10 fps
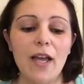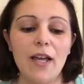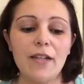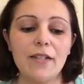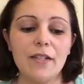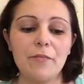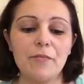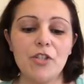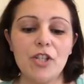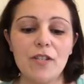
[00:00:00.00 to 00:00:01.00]

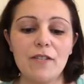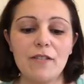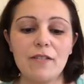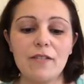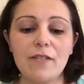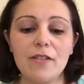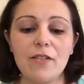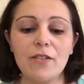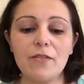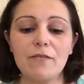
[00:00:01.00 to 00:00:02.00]
And
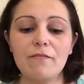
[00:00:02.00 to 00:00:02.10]
so